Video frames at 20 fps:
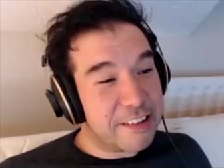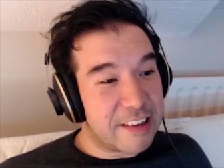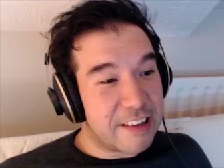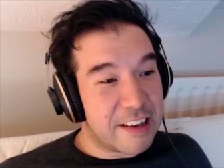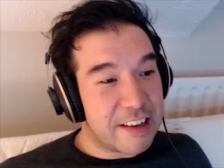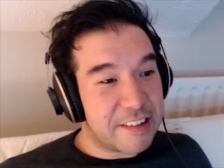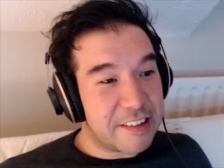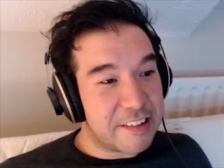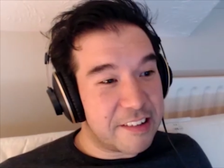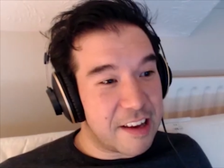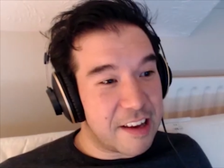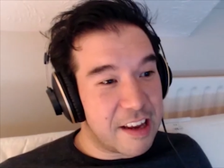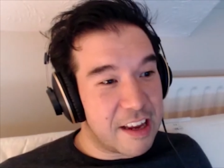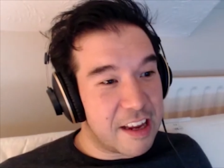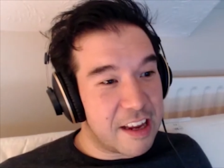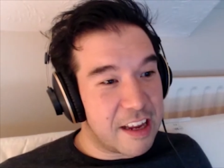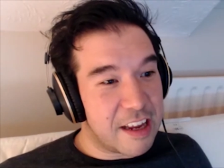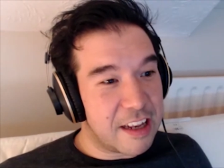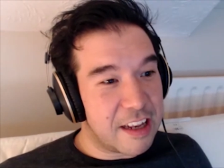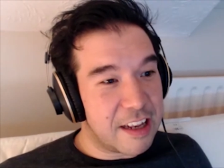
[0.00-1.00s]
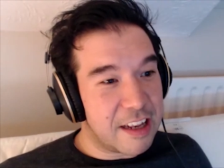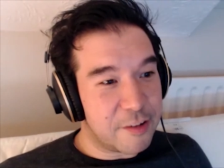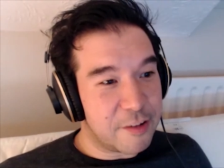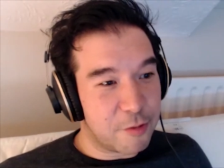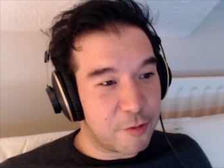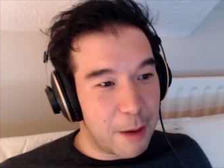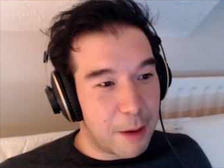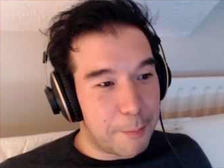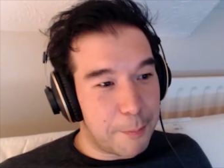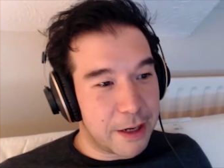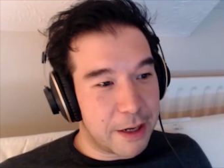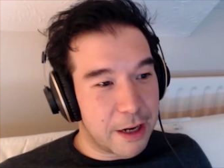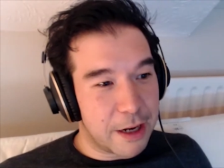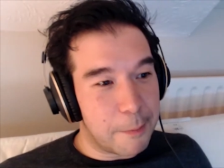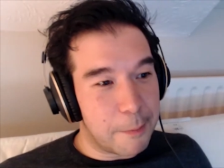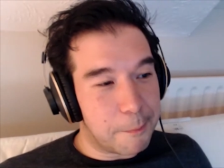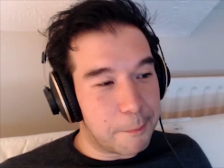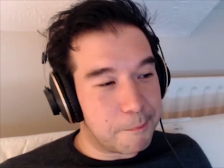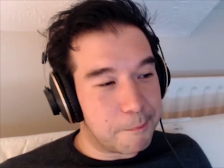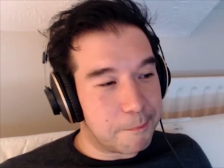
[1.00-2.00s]
well, I guess we're going to make a
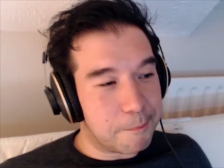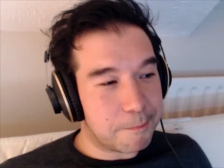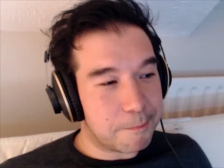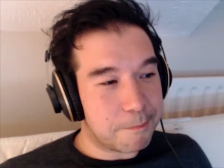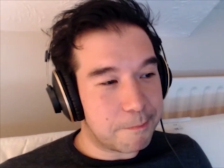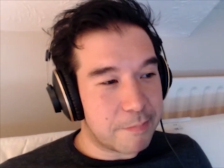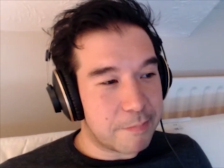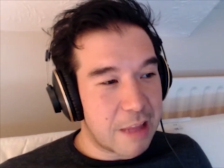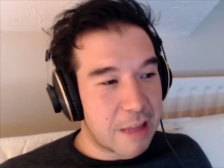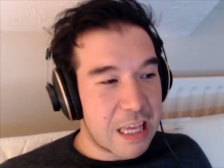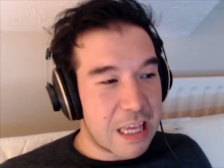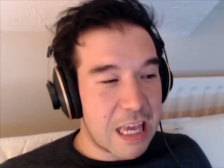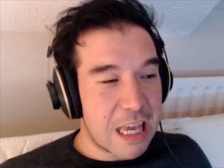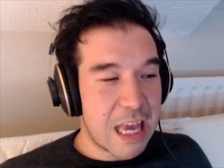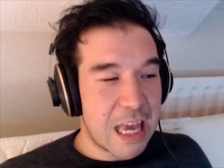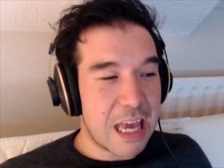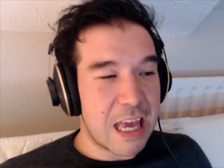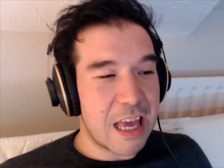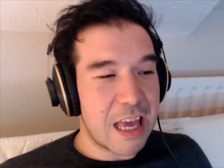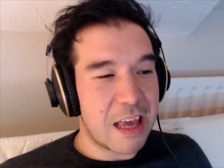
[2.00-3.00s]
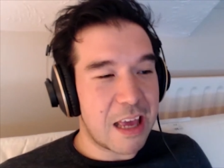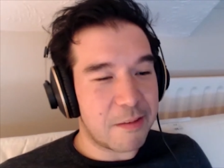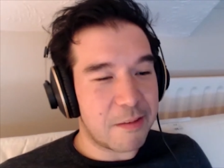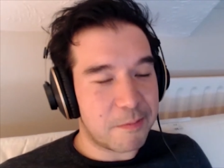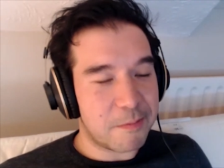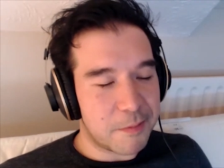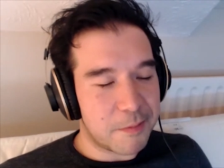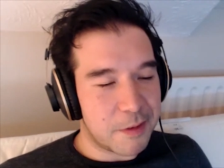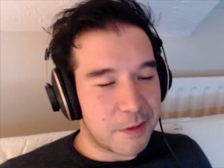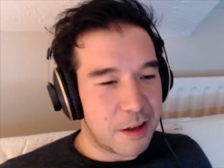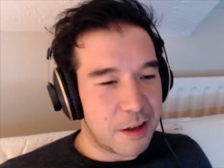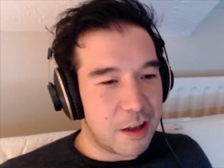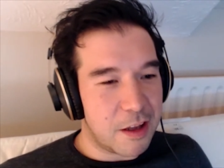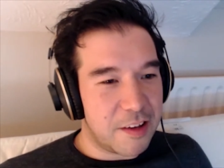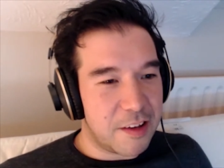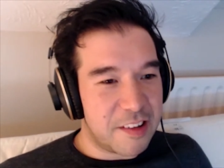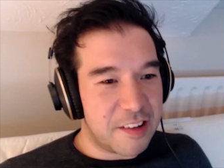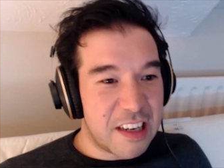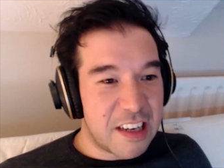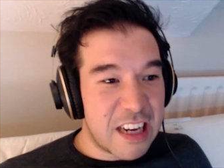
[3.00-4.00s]
move. Yep. Yeah.
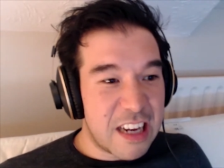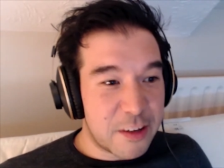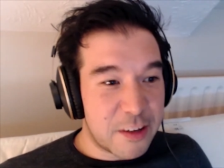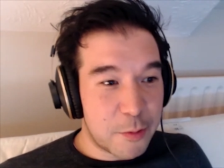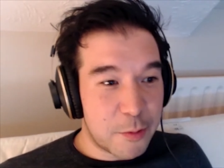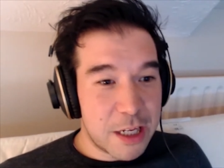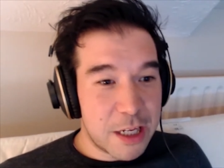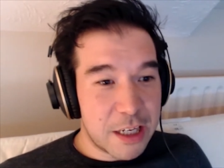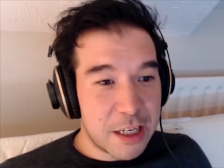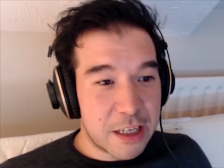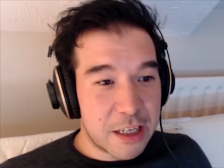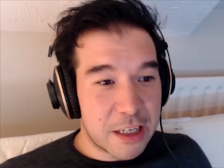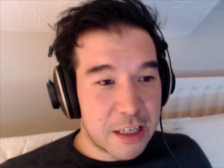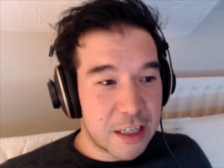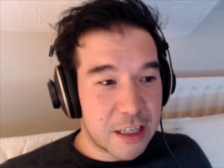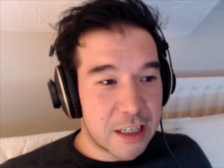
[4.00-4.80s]
See you next week. It's been